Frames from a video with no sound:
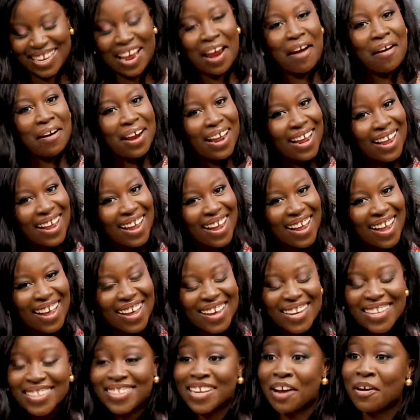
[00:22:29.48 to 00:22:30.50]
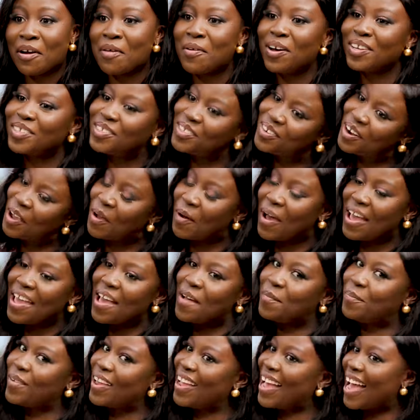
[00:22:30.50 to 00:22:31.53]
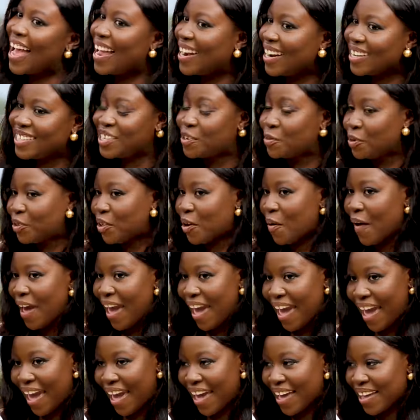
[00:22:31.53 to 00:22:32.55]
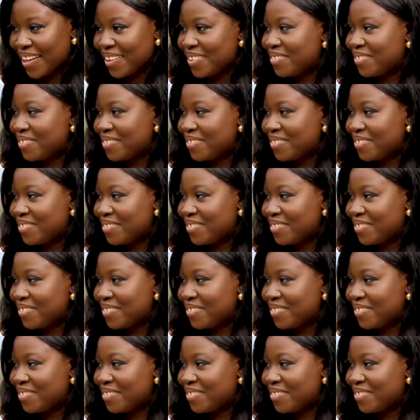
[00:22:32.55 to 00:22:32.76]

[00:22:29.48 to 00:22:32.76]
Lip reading: Terry. Terry wants to know why you are playing hide and seek with your hair.